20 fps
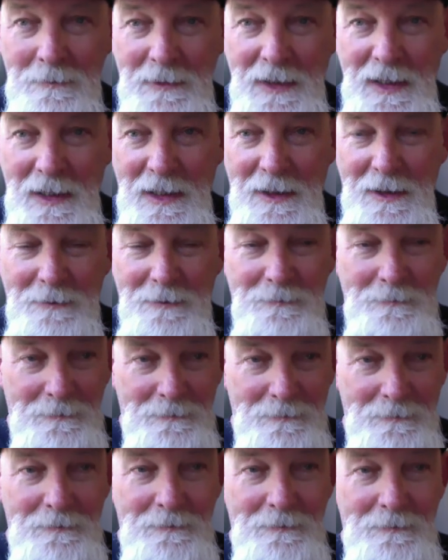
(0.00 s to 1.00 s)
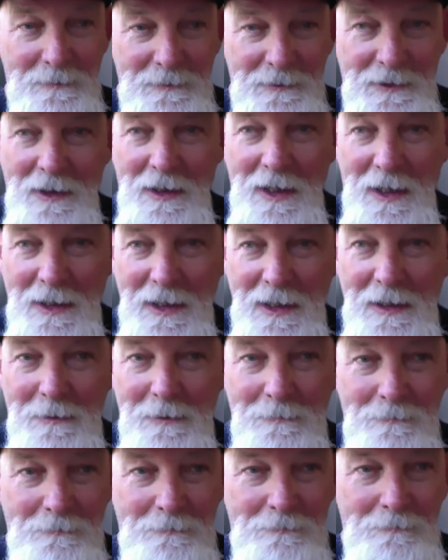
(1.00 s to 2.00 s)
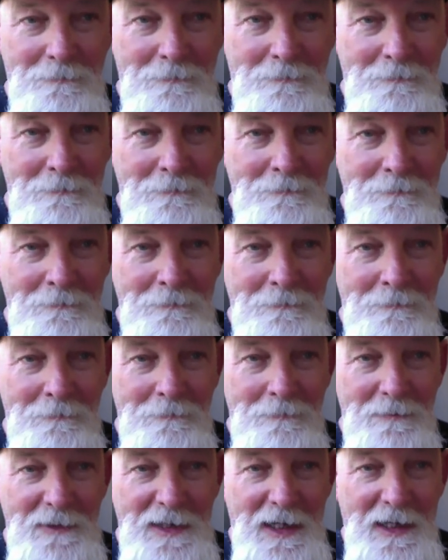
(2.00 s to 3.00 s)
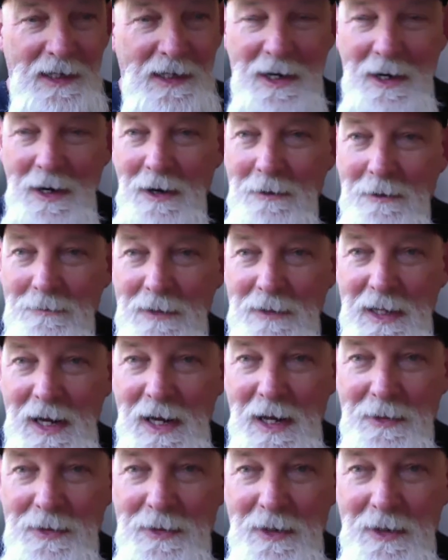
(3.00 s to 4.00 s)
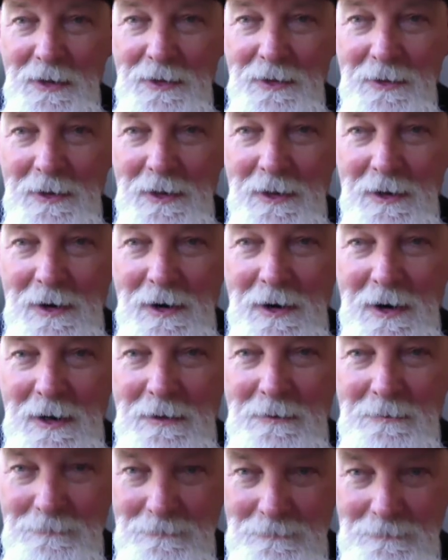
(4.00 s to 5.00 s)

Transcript: you know, you're lucky. Take care, get out there and do it hard.